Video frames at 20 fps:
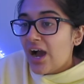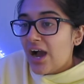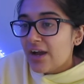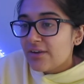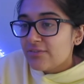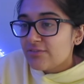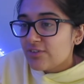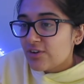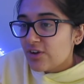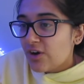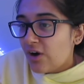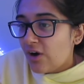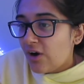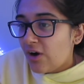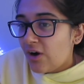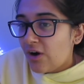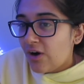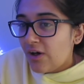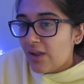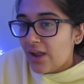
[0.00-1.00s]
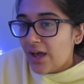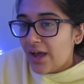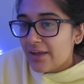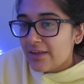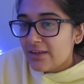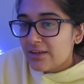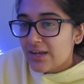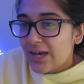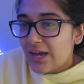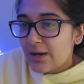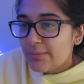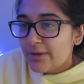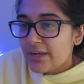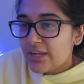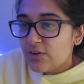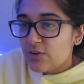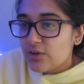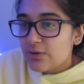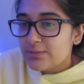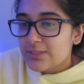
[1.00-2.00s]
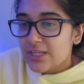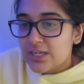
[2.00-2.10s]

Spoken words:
I've got, how many group